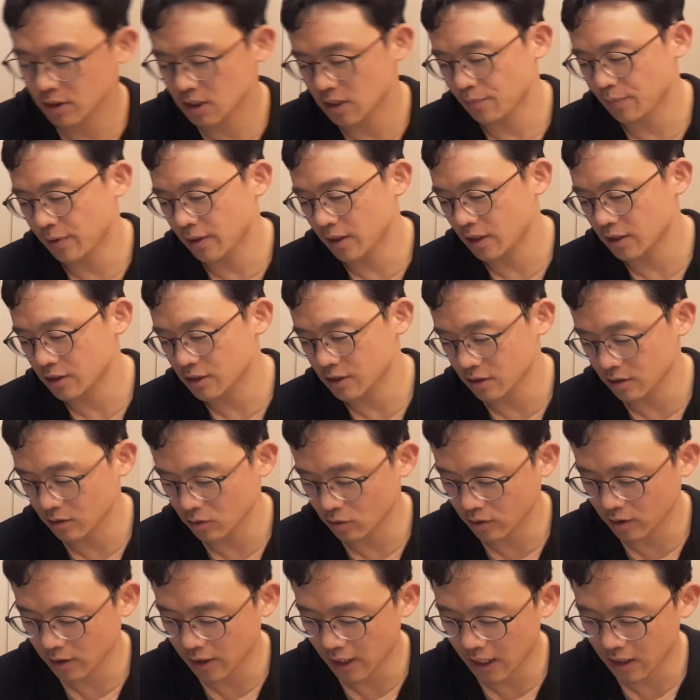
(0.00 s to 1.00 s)
is a person
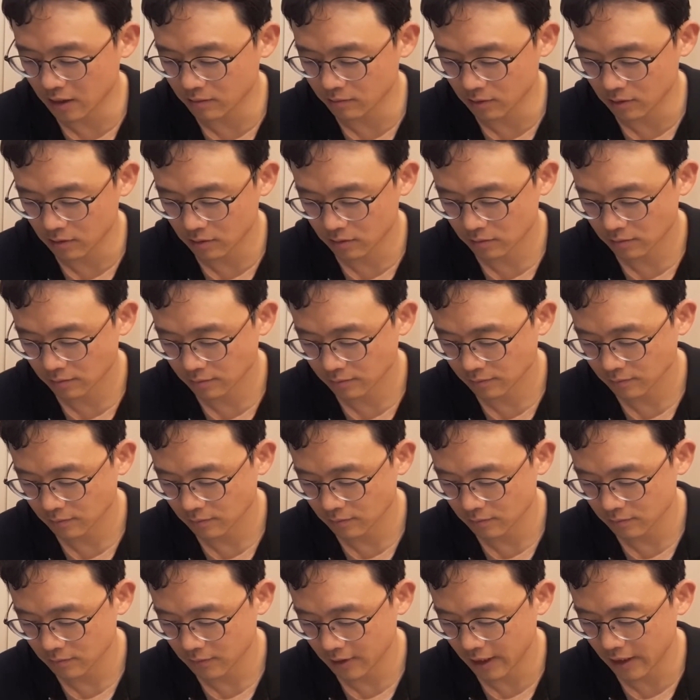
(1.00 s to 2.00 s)
or an animal
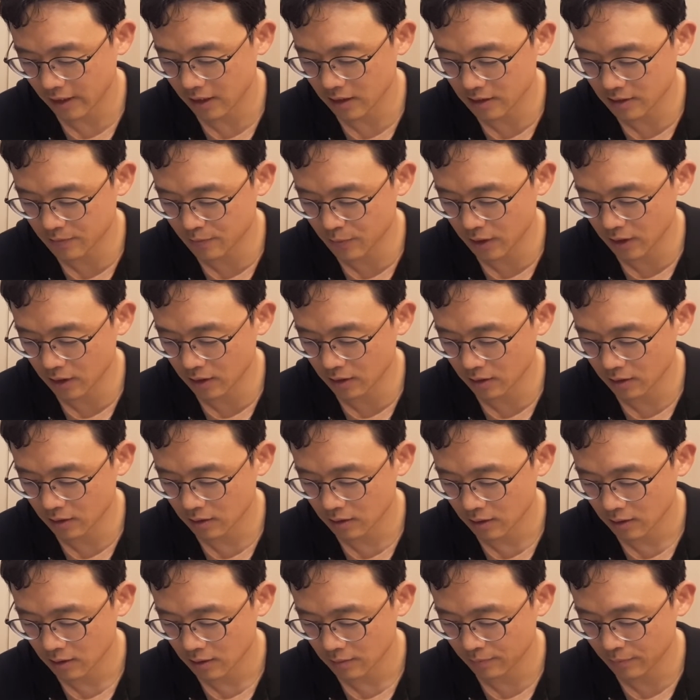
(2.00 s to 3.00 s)
that is being
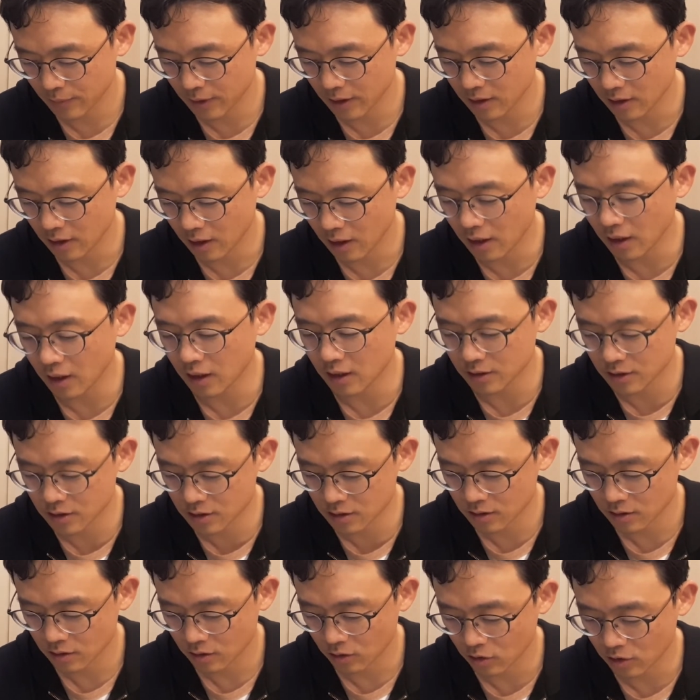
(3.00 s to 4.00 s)
been hurt
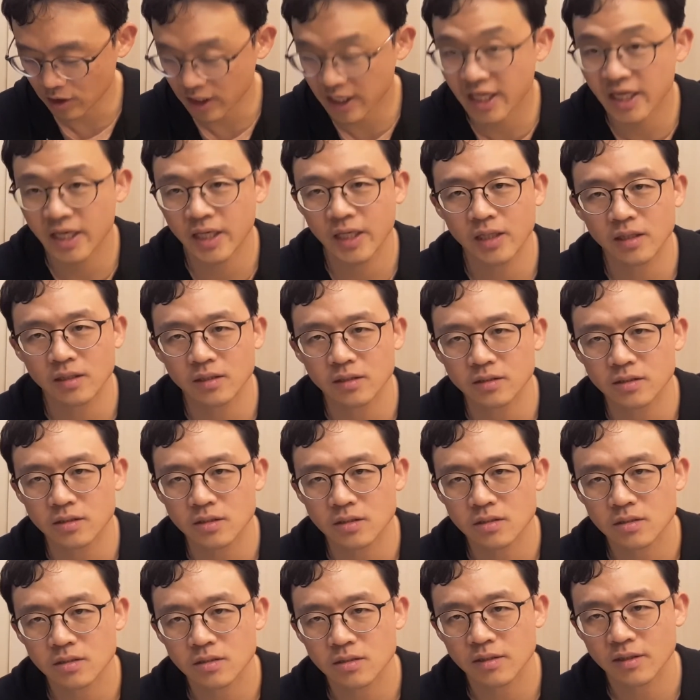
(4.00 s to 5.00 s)
or killed
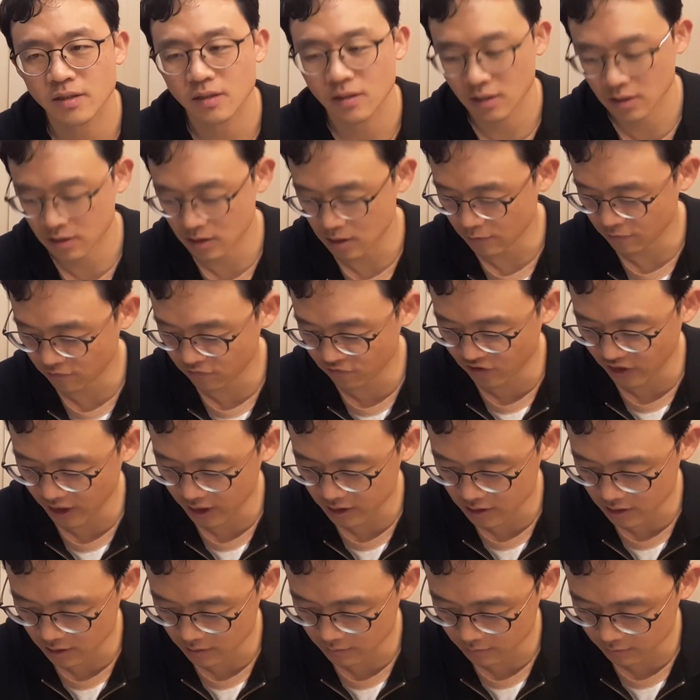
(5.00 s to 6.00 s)
is a
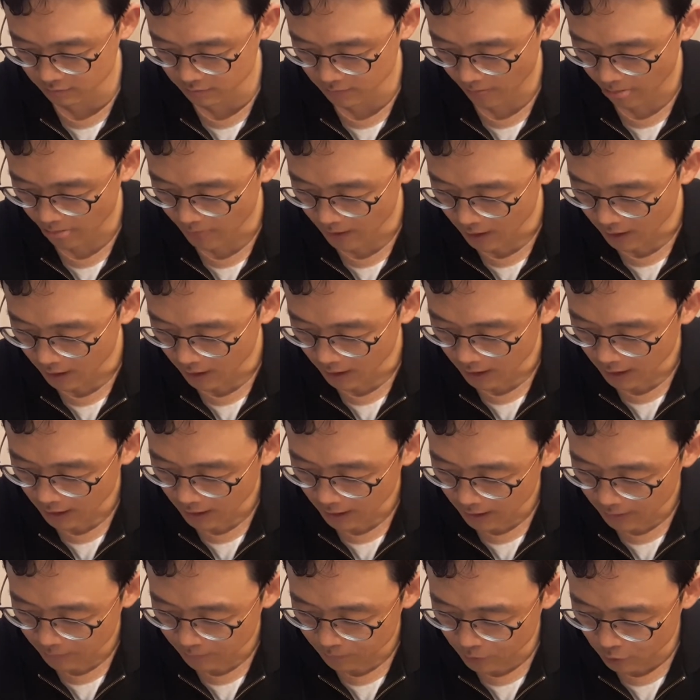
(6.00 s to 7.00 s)
victim.
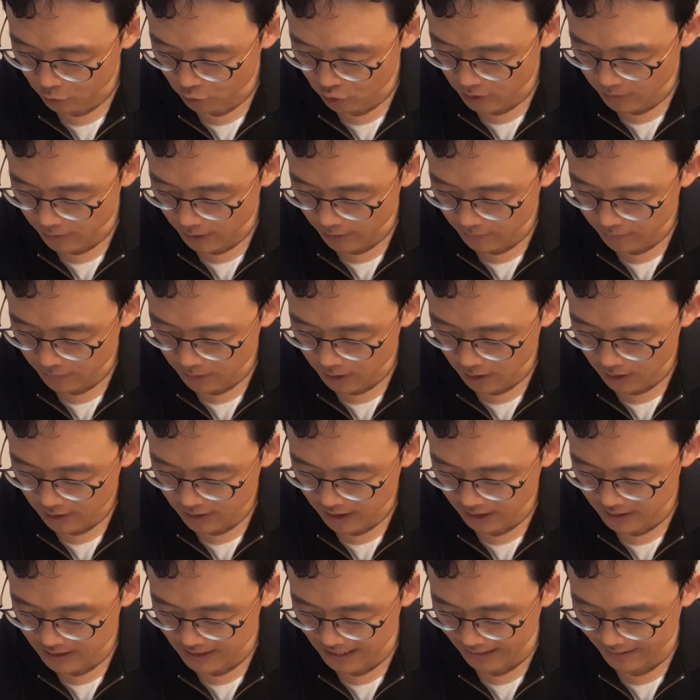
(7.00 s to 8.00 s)
But remember
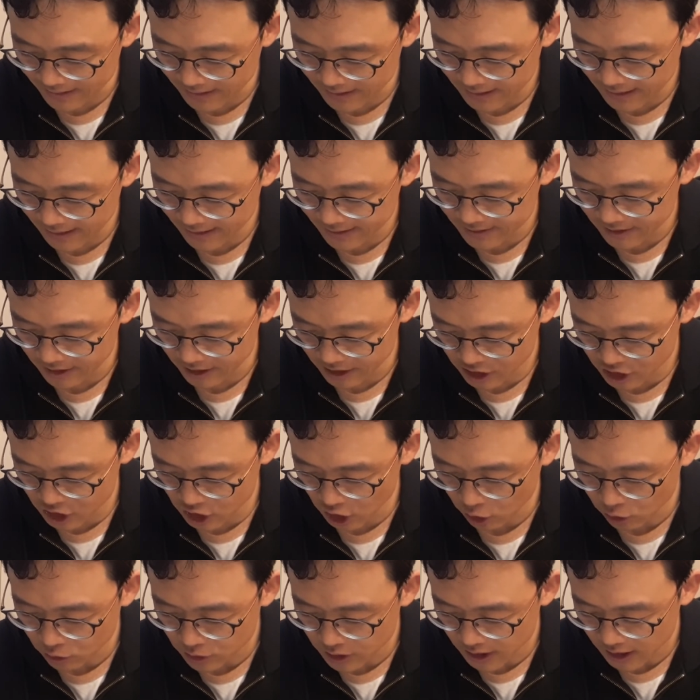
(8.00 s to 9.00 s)
that alligators
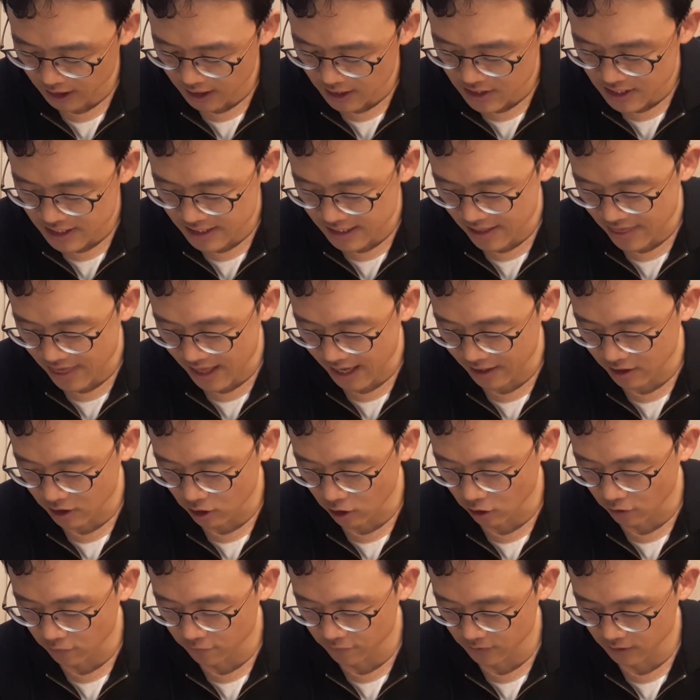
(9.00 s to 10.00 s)
don't eat that
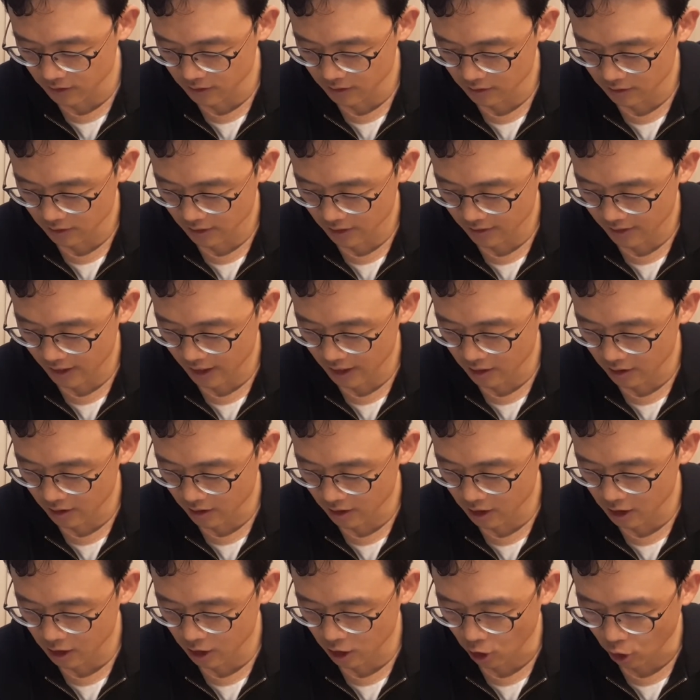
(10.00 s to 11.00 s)
often. They
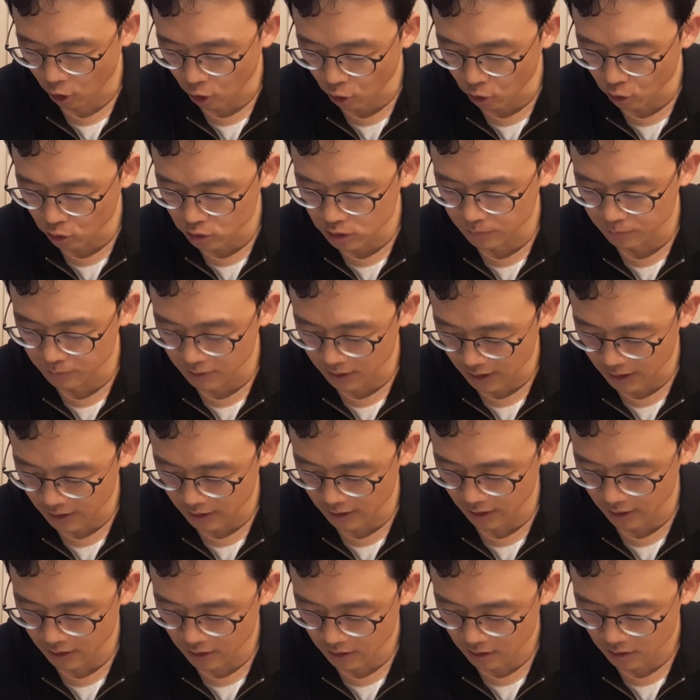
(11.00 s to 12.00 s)
are cold
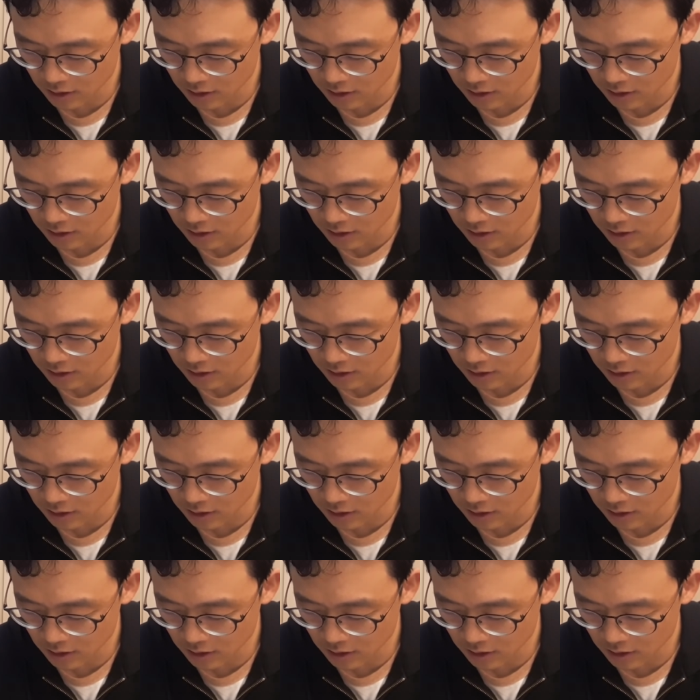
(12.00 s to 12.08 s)
blooded,